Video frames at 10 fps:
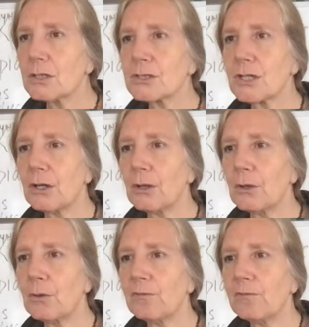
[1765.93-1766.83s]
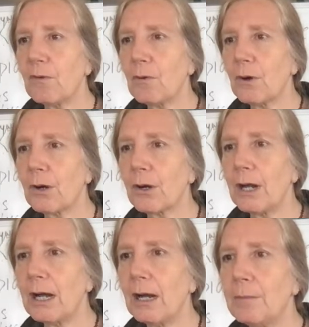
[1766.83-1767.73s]
So
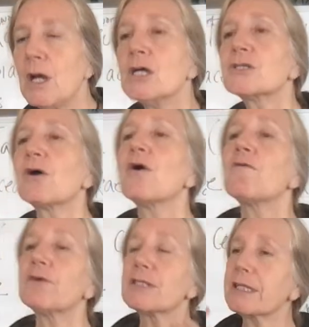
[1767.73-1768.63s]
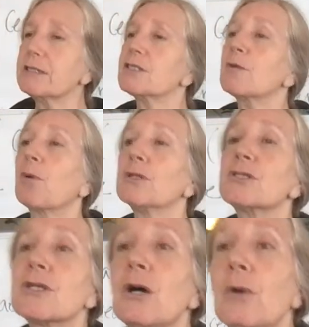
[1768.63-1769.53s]
for um, so for skin support,
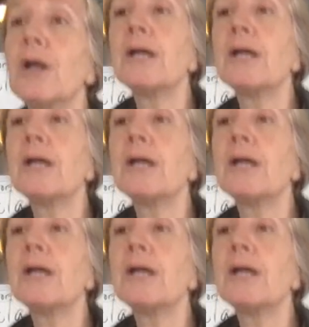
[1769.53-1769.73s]
so